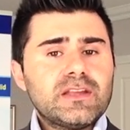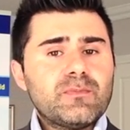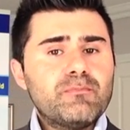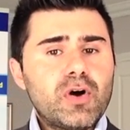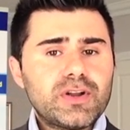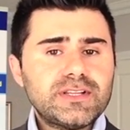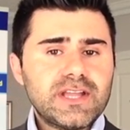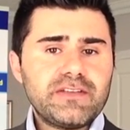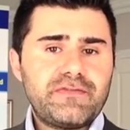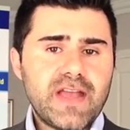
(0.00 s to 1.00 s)
Modern
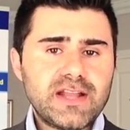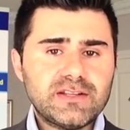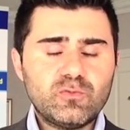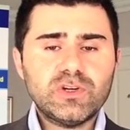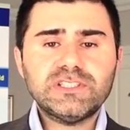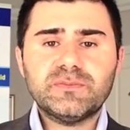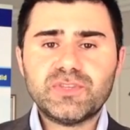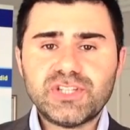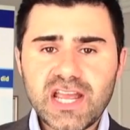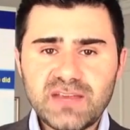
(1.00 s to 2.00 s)
day
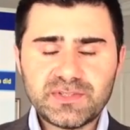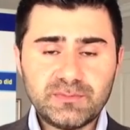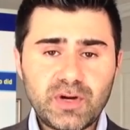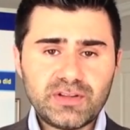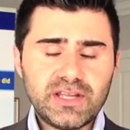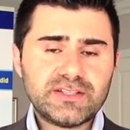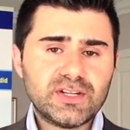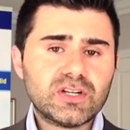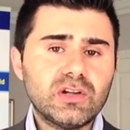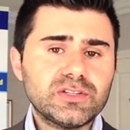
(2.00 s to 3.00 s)

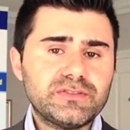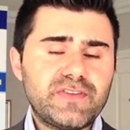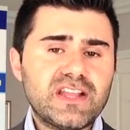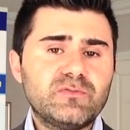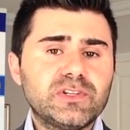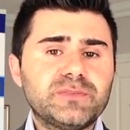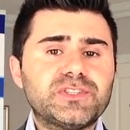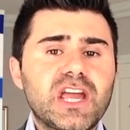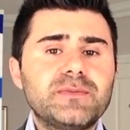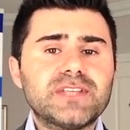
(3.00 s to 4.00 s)
psychology founder William
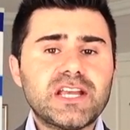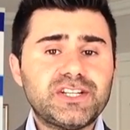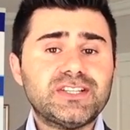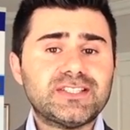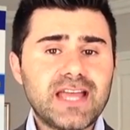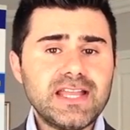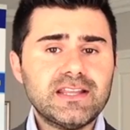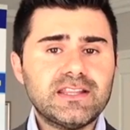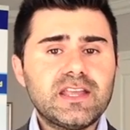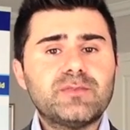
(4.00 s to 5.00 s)
James actually
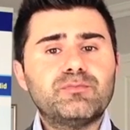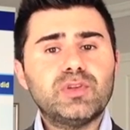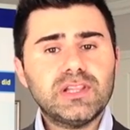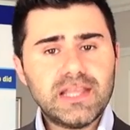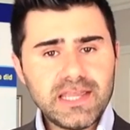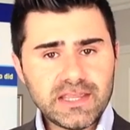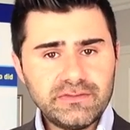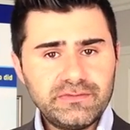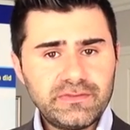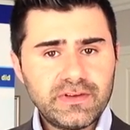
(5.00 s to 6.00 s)
stated,
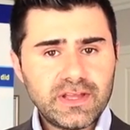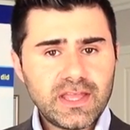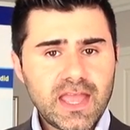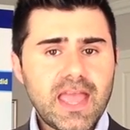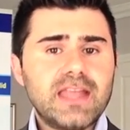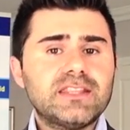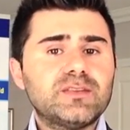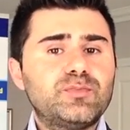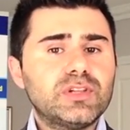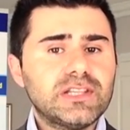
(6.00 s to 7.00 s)
"Belief and the
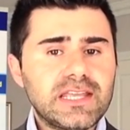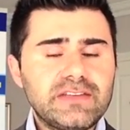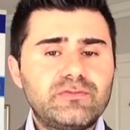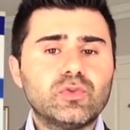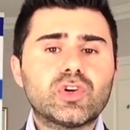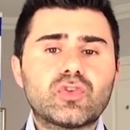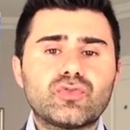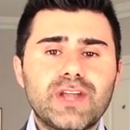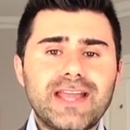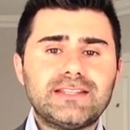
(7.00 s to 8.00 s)
belief will
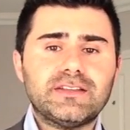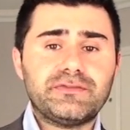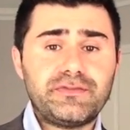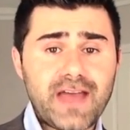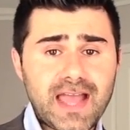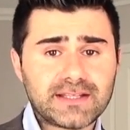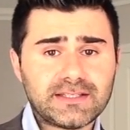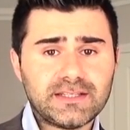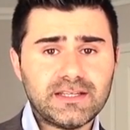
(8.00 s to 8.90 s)
create the fact."